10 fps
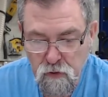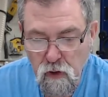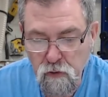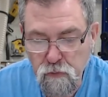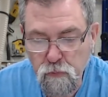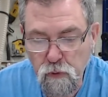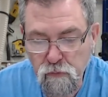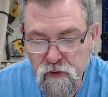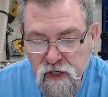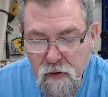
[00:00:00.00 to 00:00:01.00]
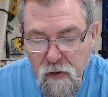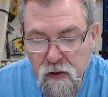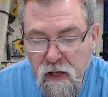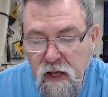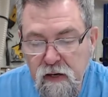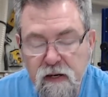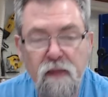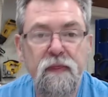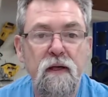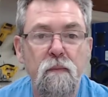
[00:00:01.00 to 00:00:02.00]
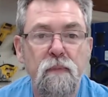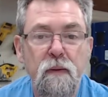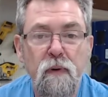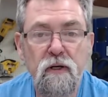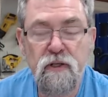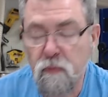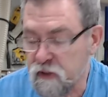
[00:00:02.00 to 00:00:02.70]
Golden rule for Jarrah, nothing but epoxy